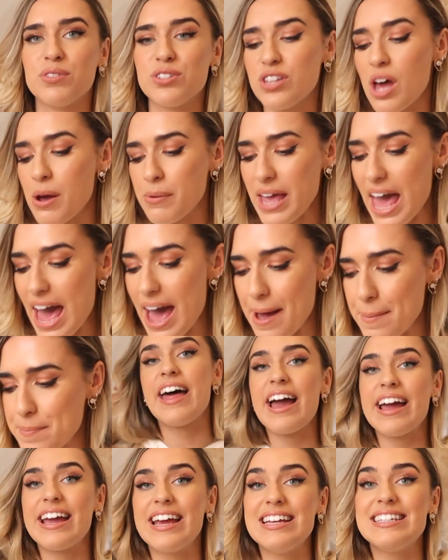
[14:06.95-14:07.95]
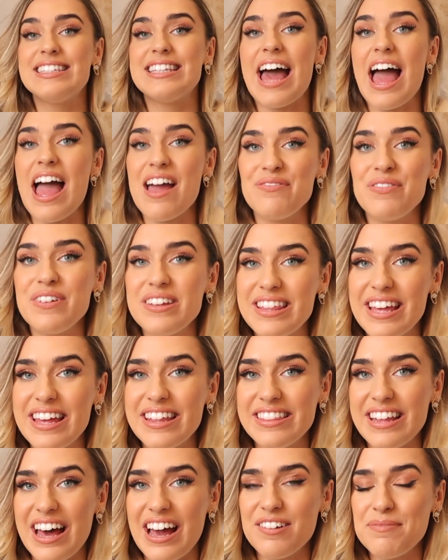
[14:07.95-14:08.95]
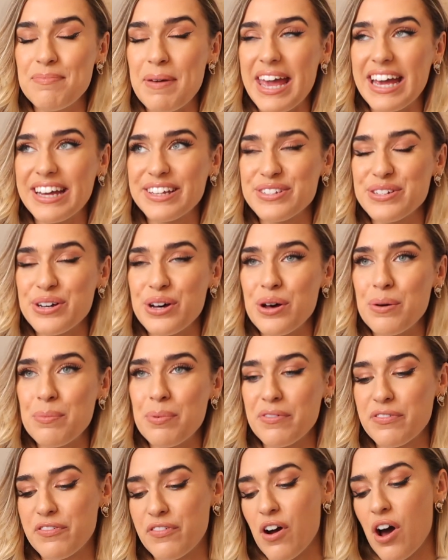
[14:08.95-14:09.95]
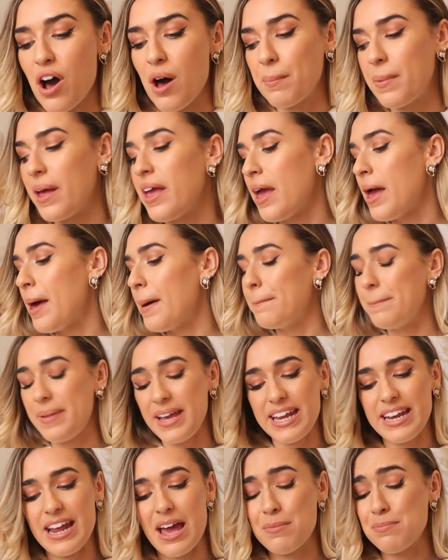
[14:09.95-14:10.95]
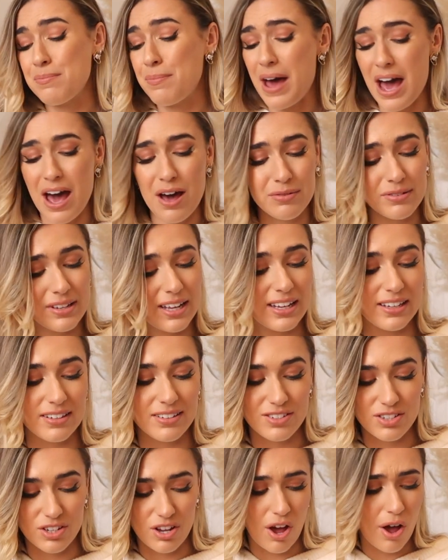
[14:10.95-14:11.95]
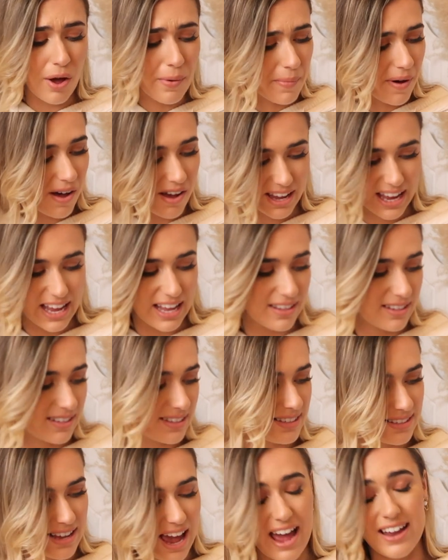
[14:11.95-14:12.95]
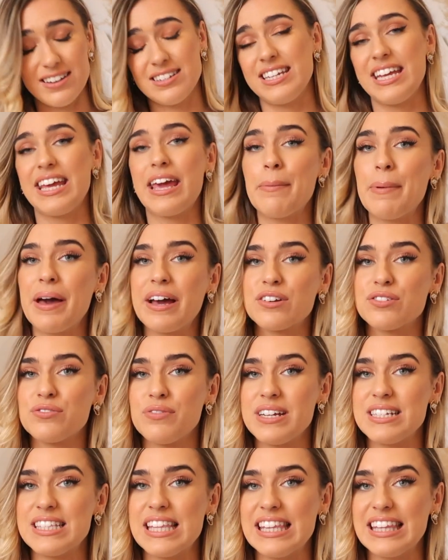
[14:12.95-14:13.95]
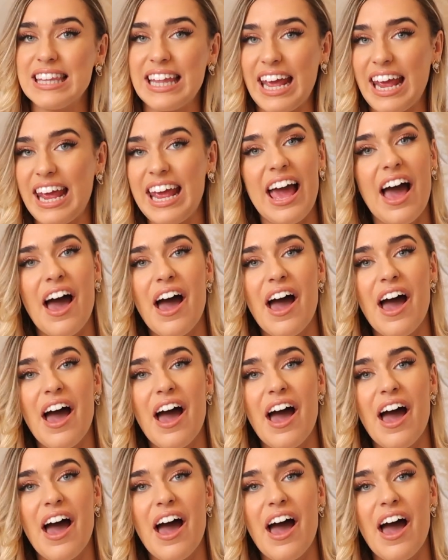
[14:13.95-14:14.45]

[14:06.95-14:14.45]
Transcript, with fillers: So yeah, that is everything that I picked up from B&M, Poundland, Home Bargains and TK Maxx recently.